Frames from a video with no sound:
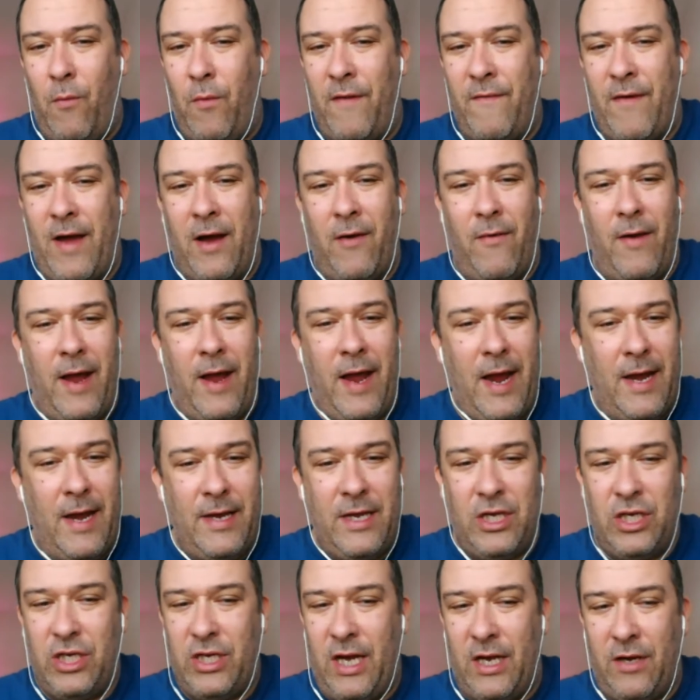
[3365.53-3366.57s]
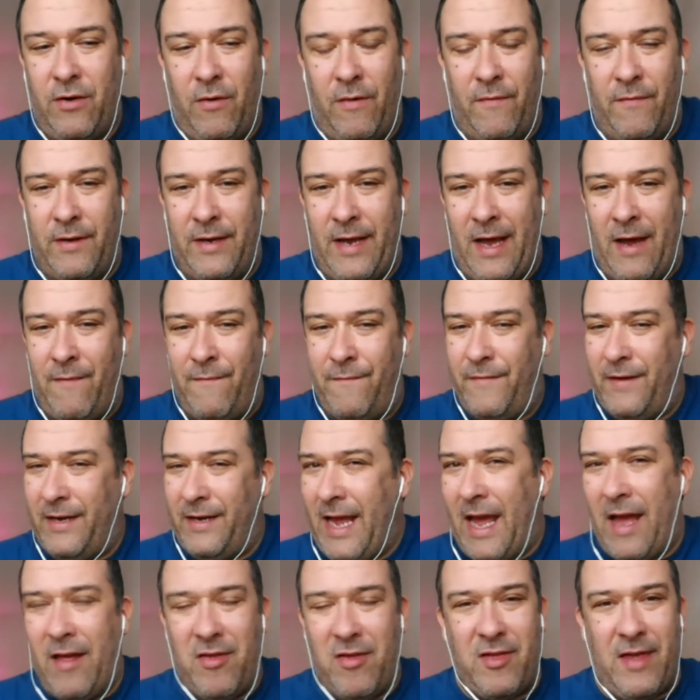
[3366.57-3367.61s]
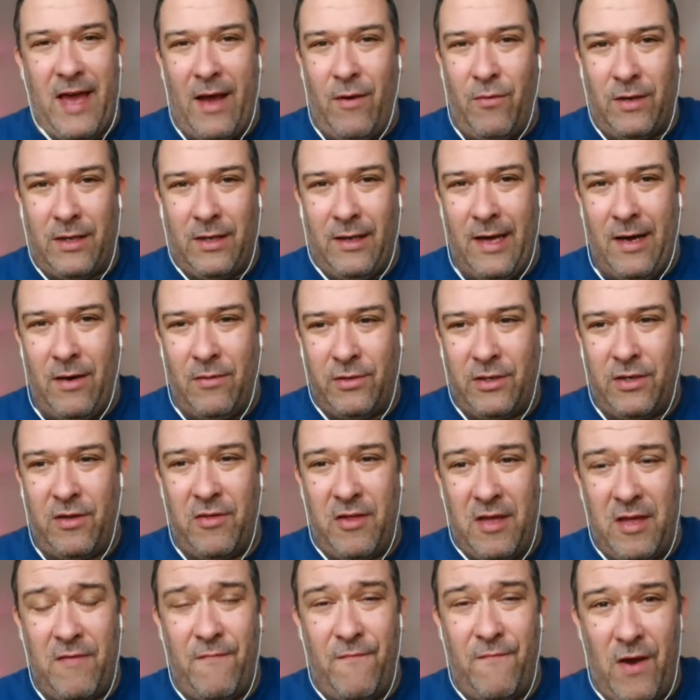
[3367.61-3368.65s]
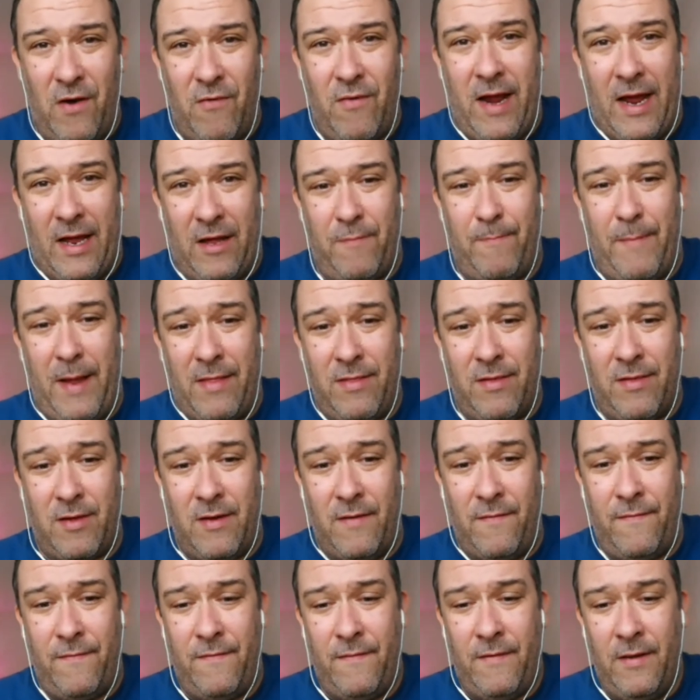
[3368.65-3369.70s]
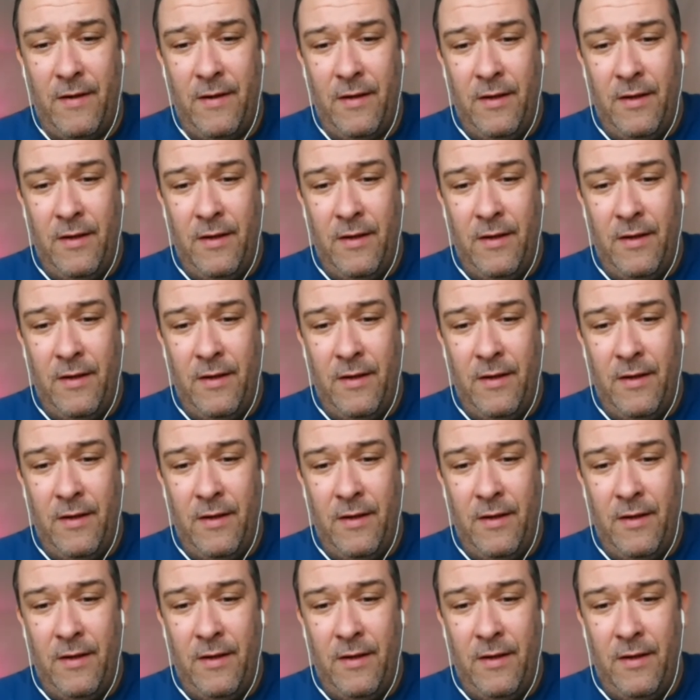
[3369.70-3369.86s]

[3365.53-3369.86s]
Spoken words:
without any shadow of a doubt, forget SoundCloud because it's very expensive.